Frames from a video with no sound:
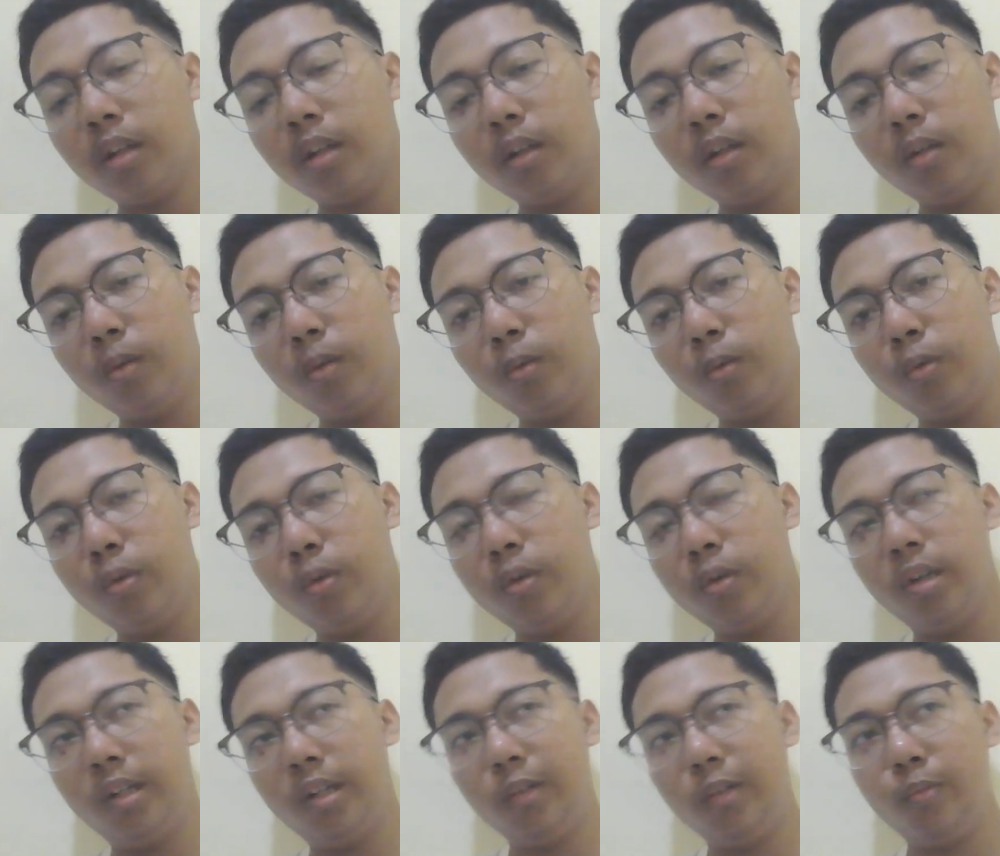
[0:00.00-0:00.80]
You
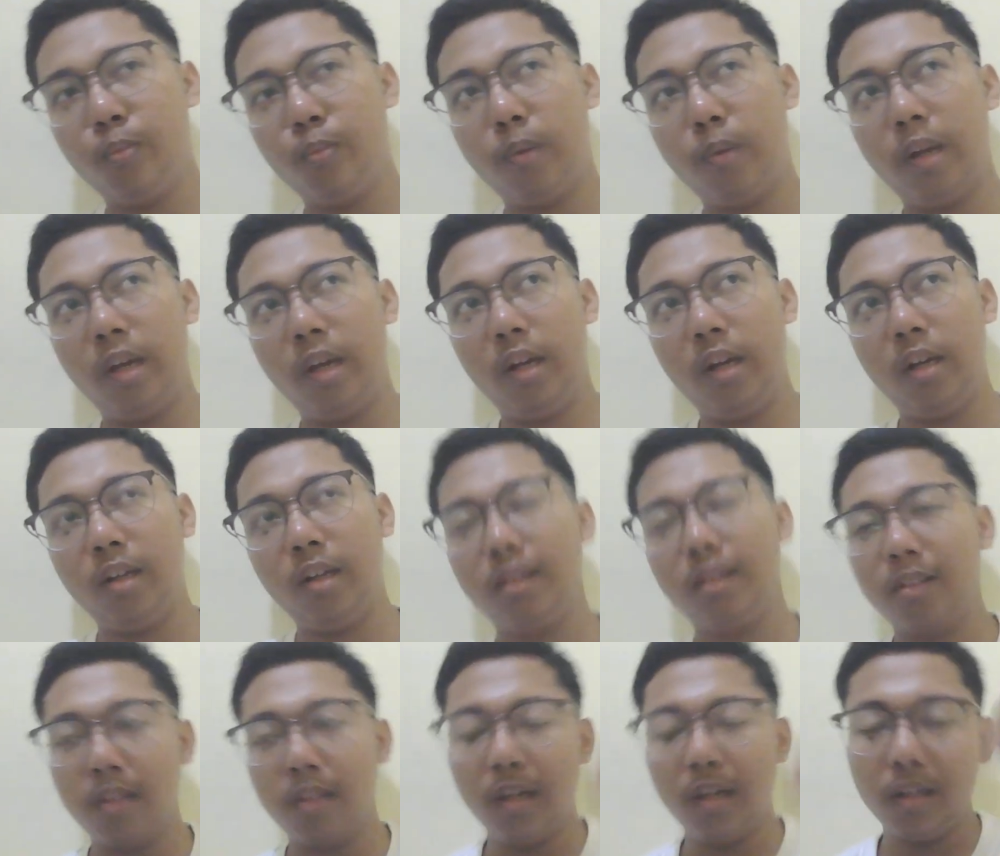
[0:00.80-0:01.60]
would expect
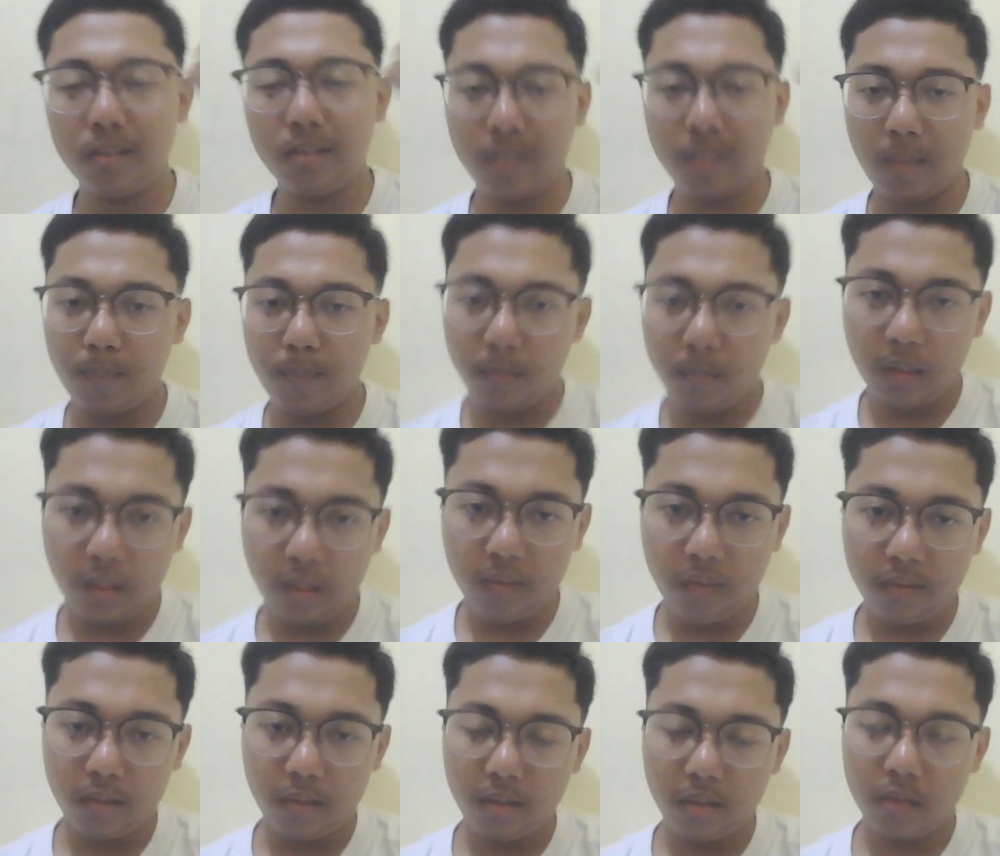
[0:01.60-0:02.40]

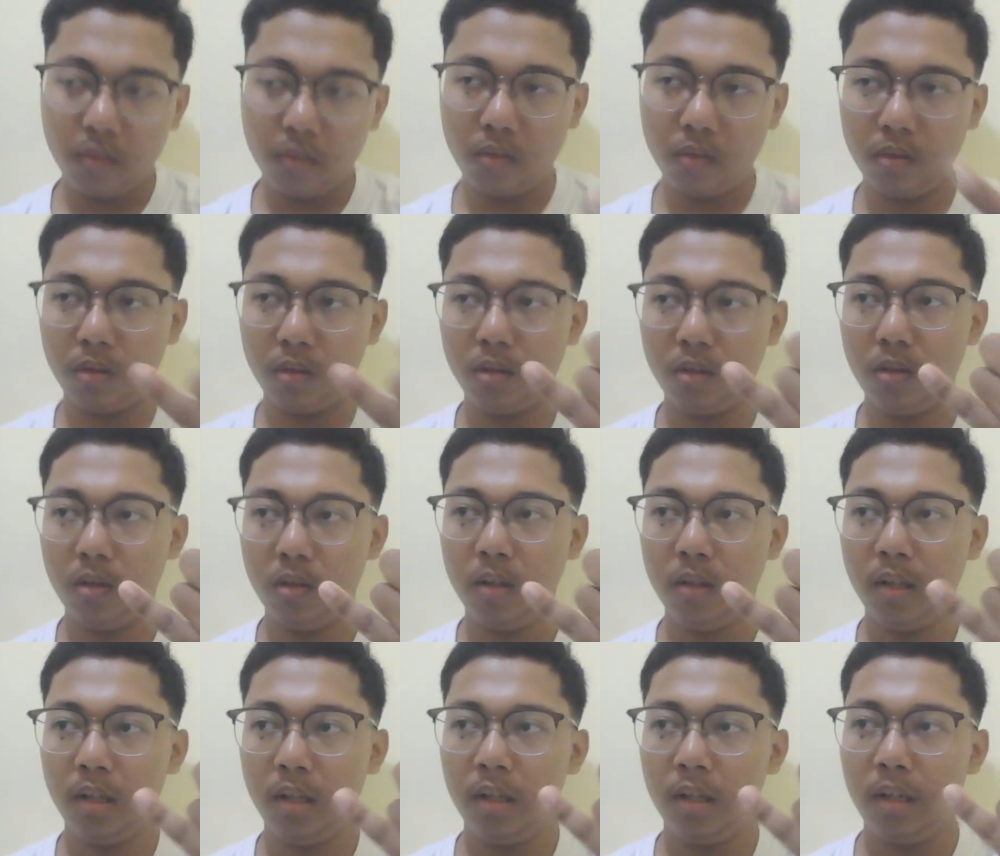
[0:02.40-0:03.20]
acceptance and
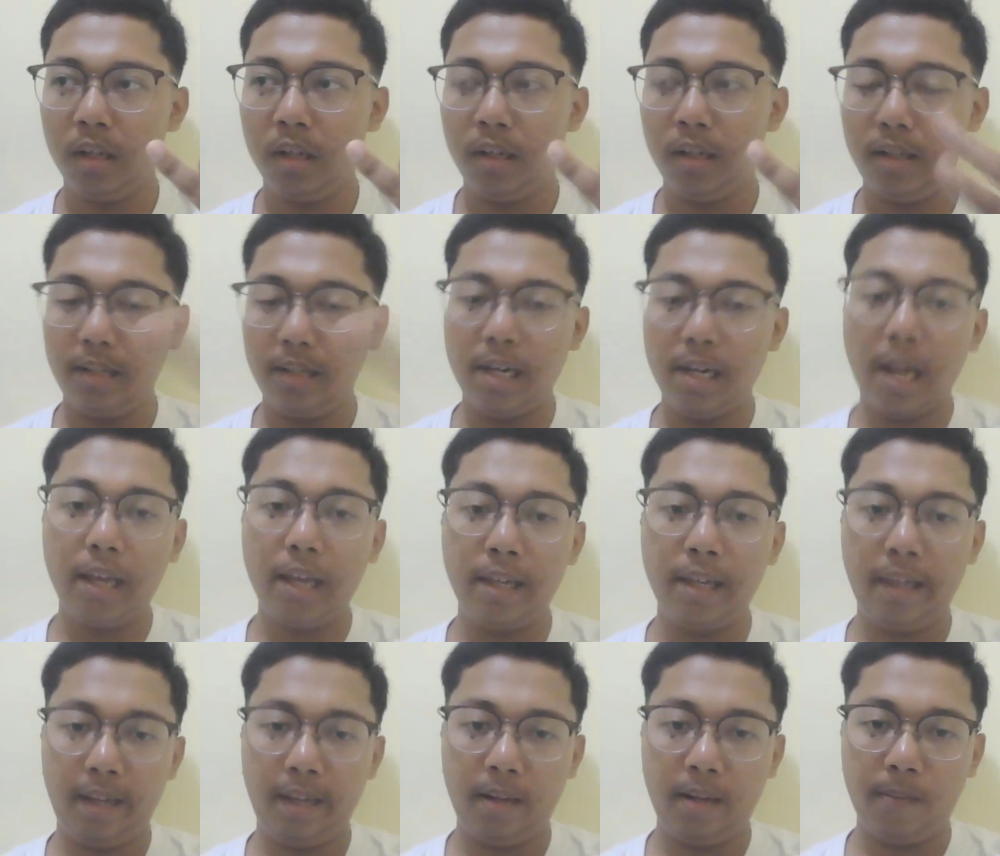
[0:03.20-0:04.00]
also
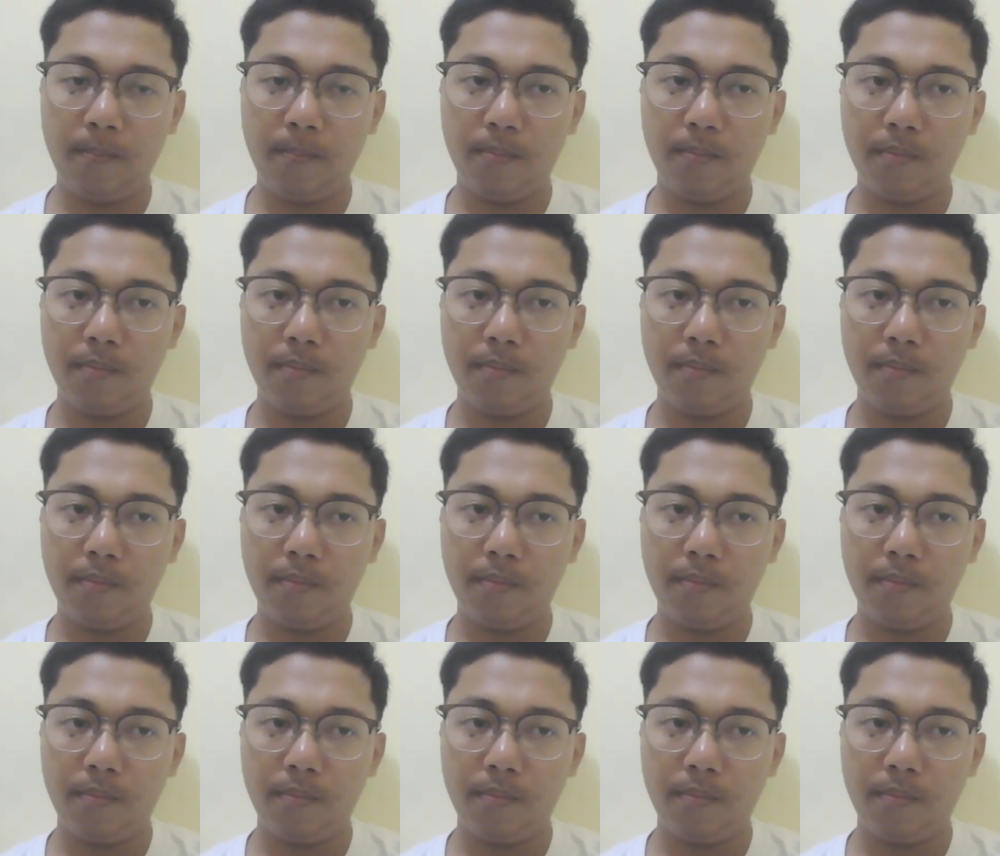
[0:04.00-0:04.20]
denying.